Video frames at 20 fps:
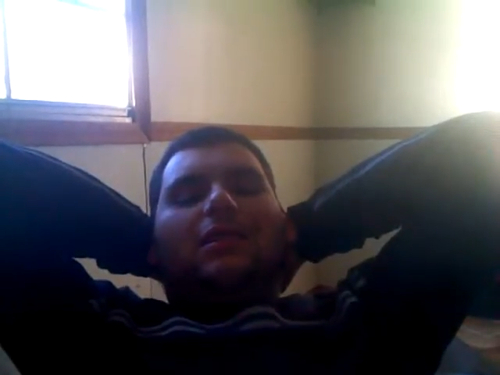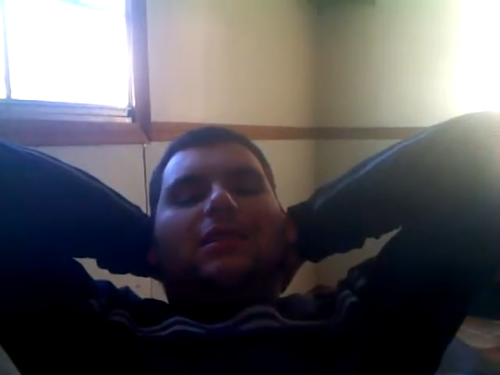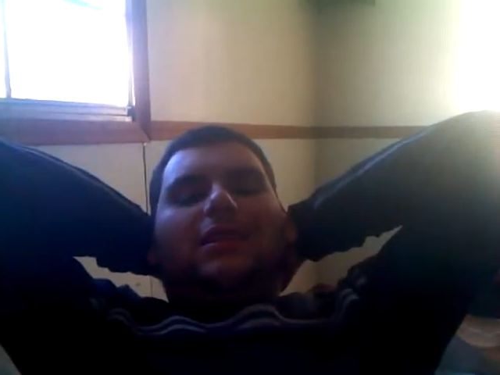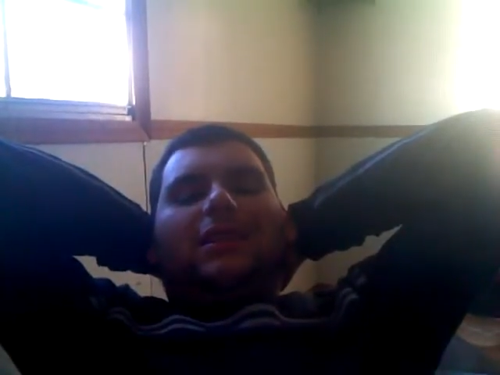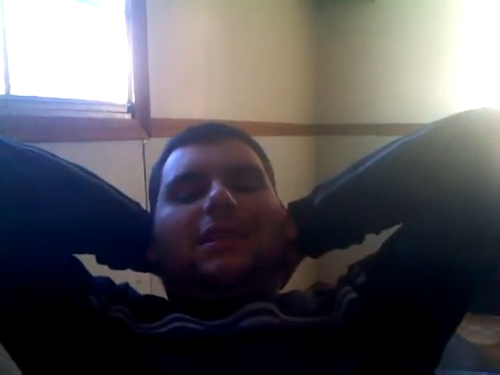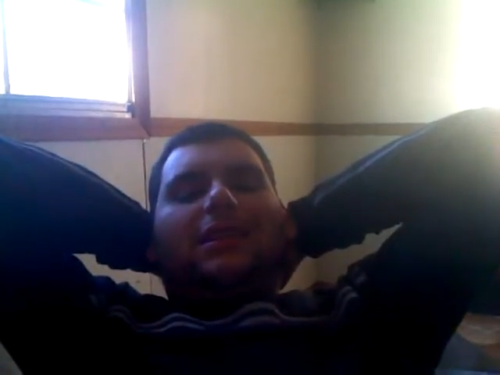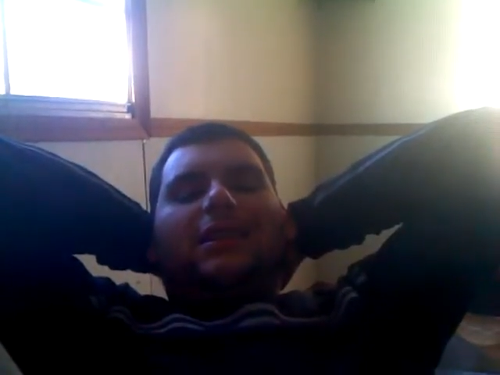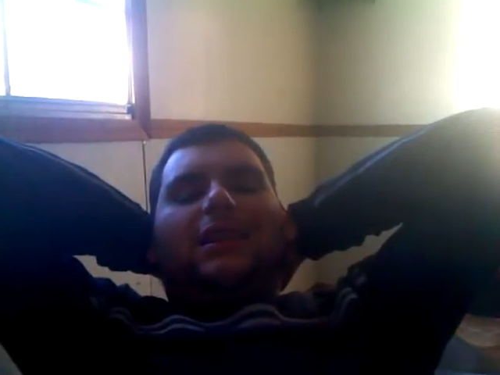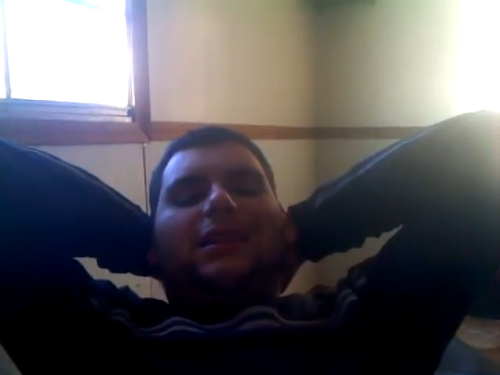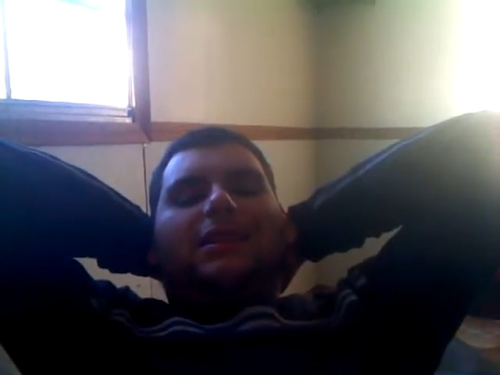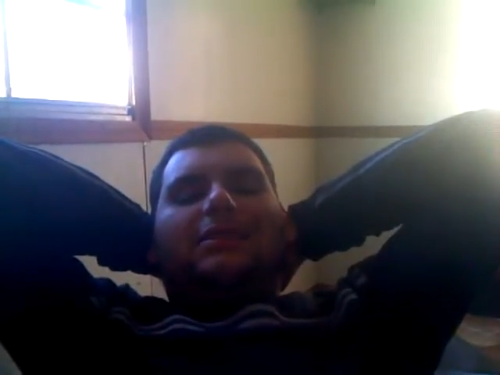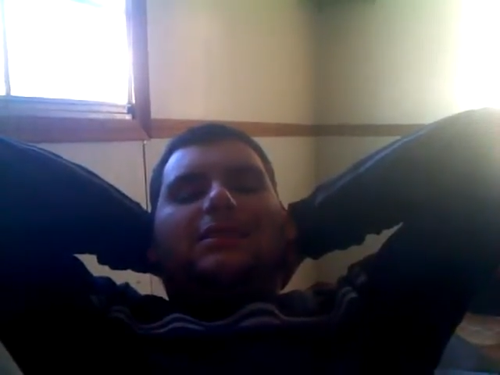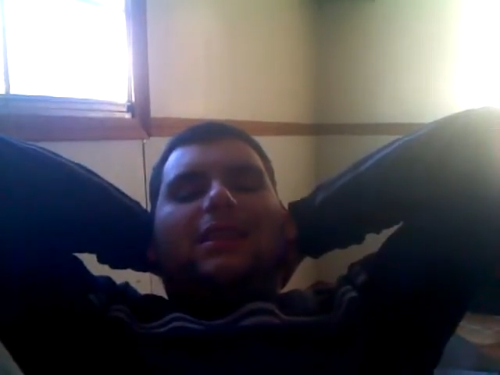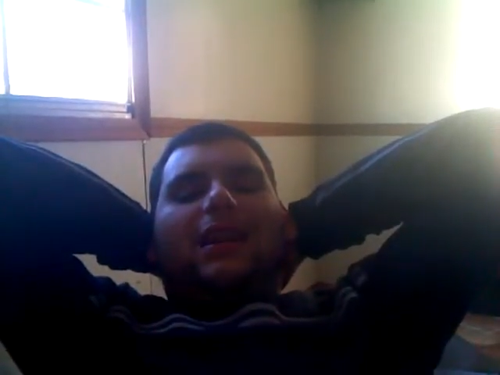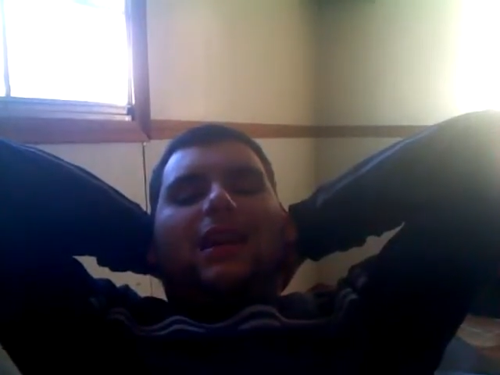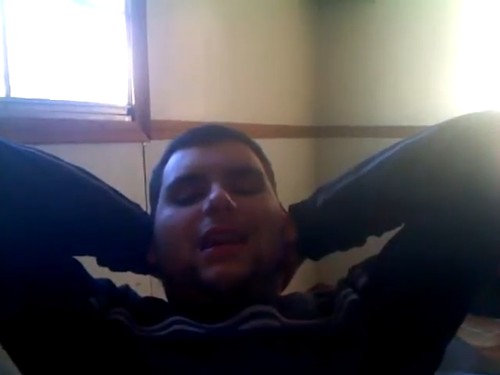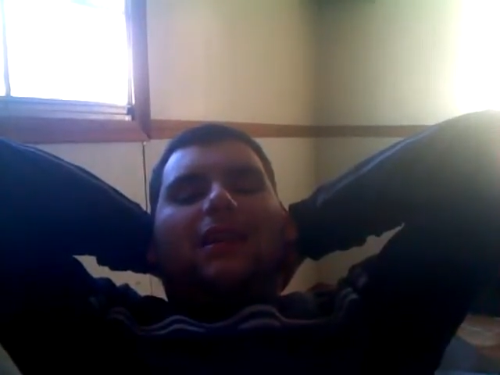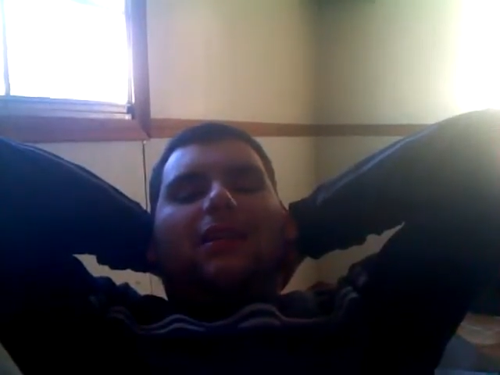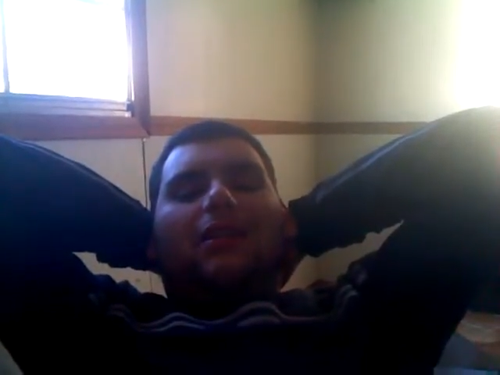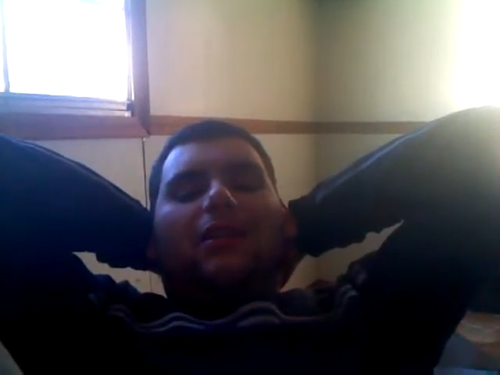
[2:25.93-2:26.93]
TNA's
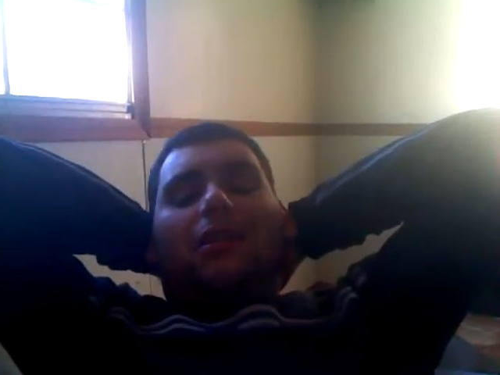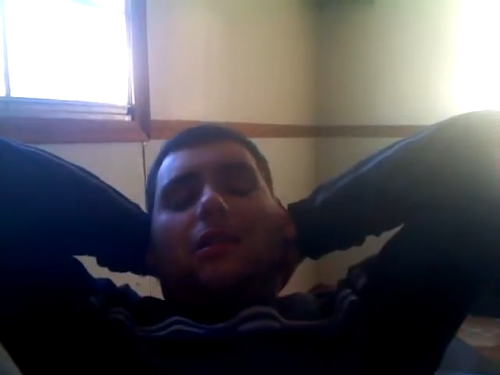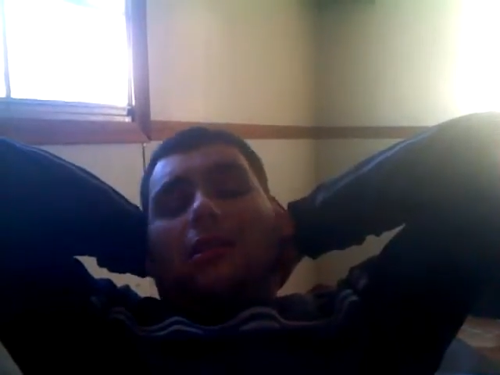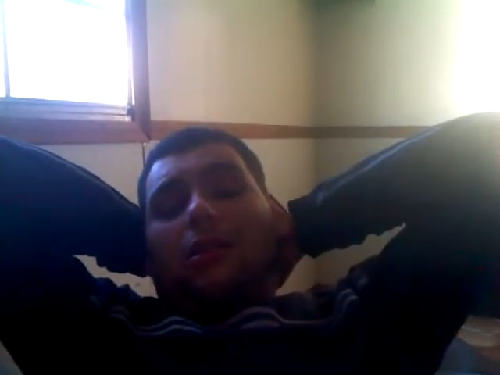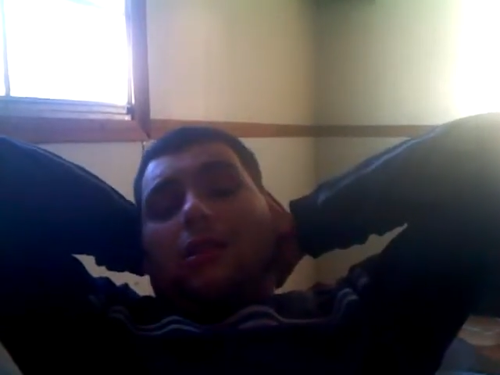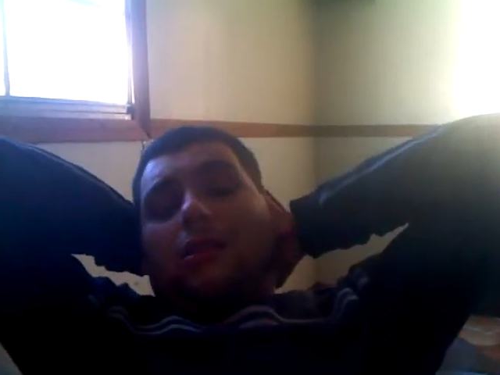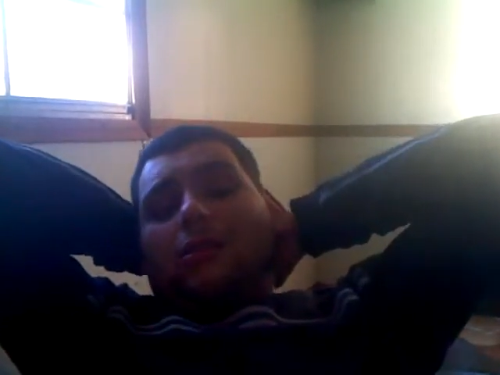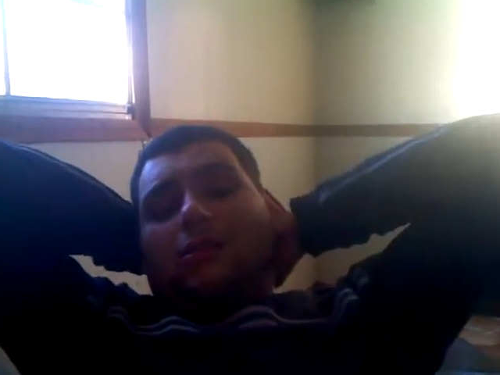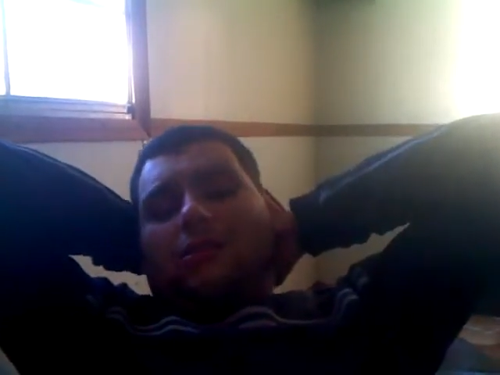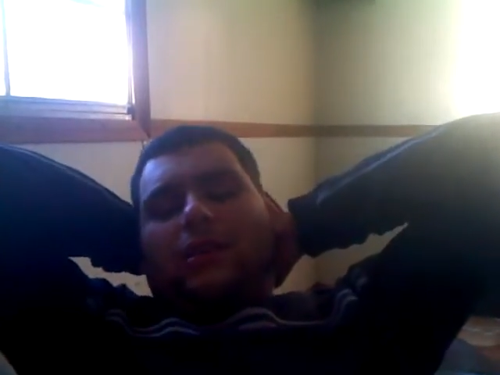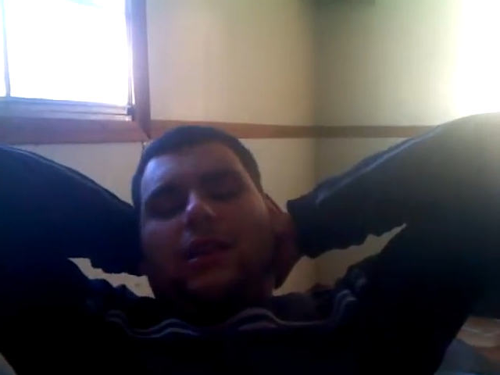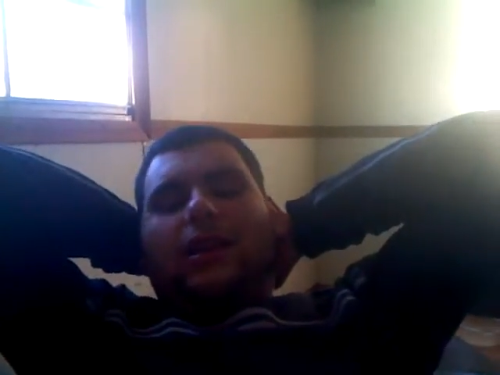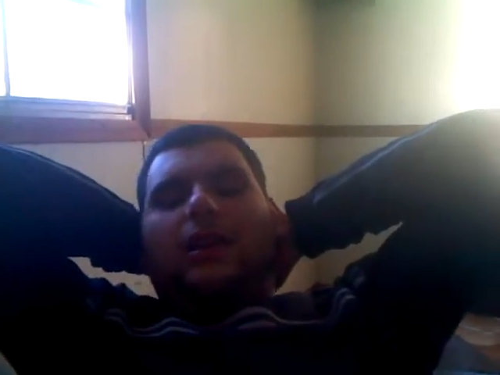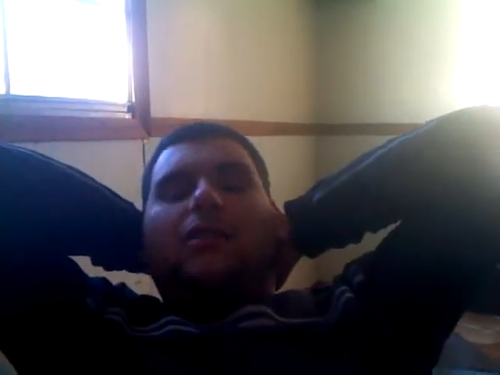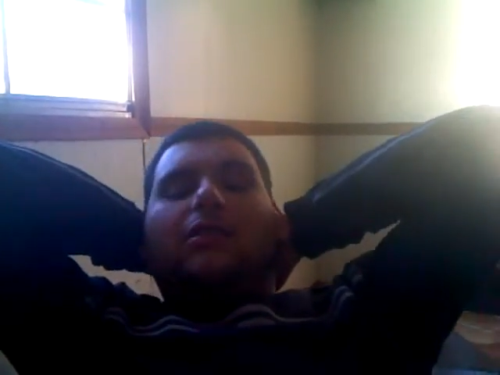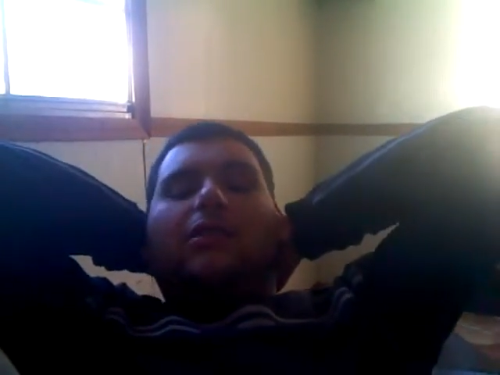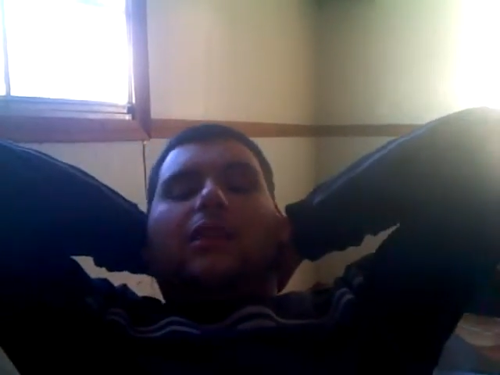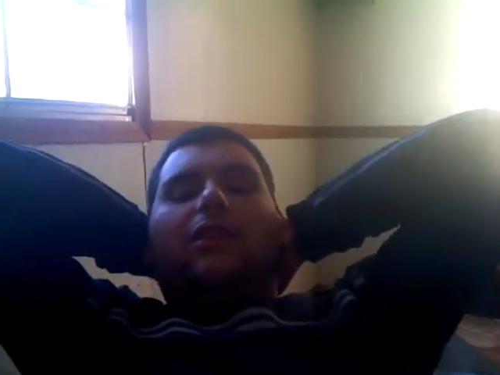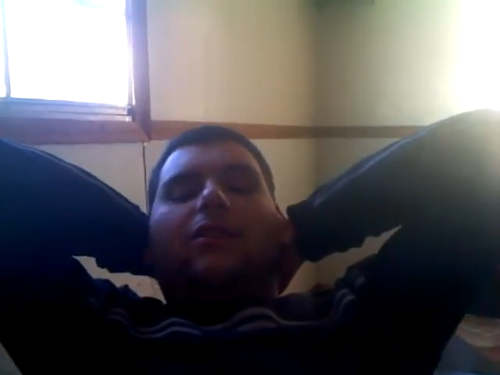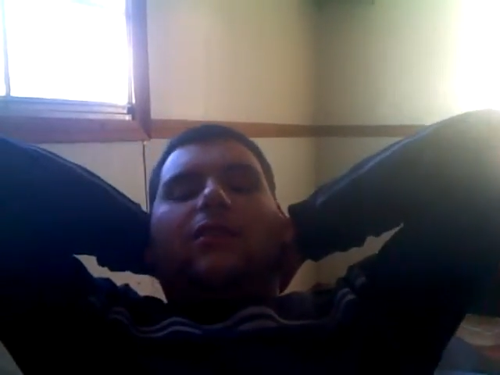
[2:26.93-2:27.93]
or Undertaker.